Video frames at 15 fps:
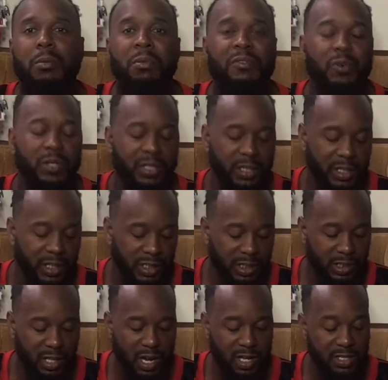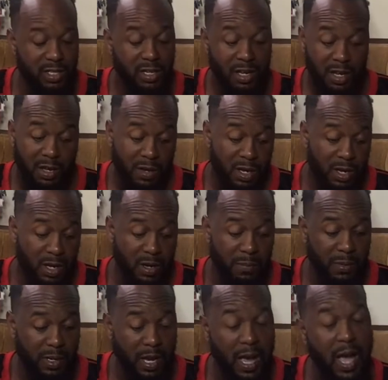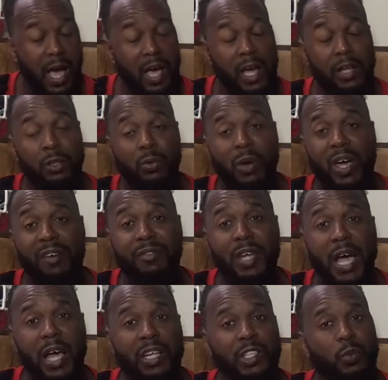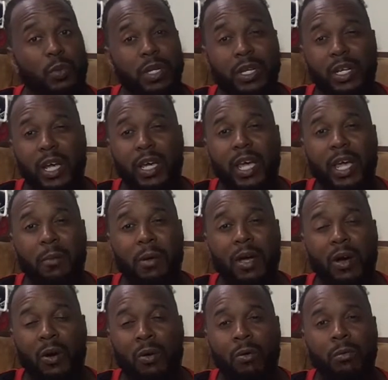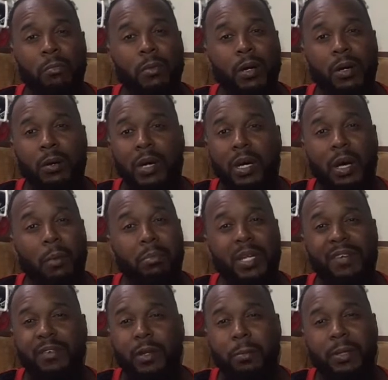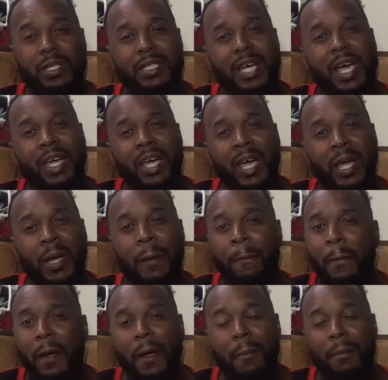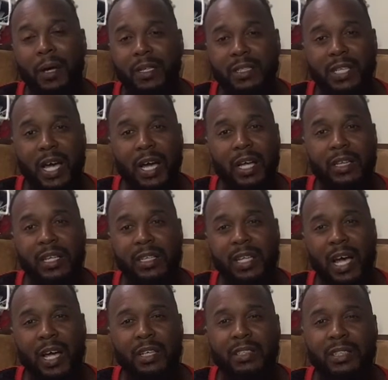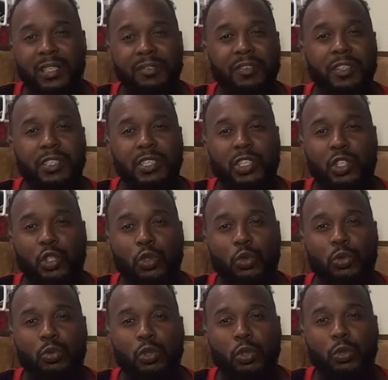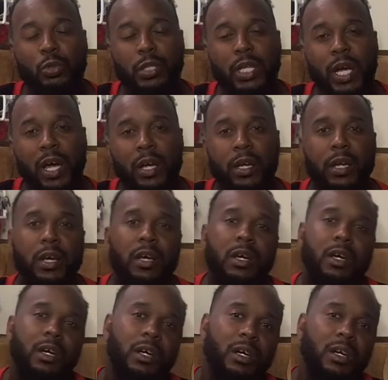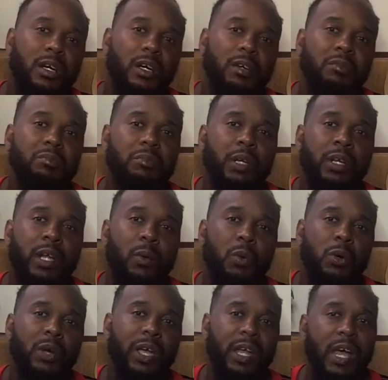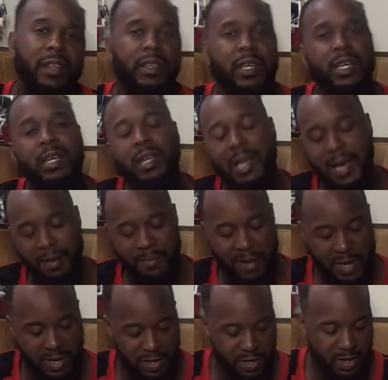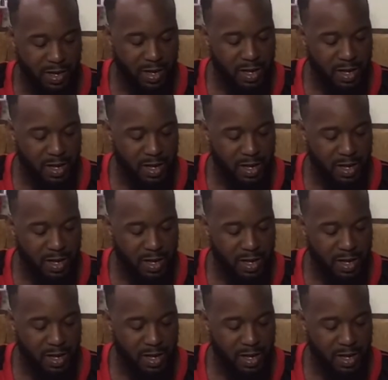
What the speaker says: before the season starts. But I do have Dallas winning that game at home. I believe it'll be a tight game. I think Dallas defense is too stacked, and they will get after Eli Manning.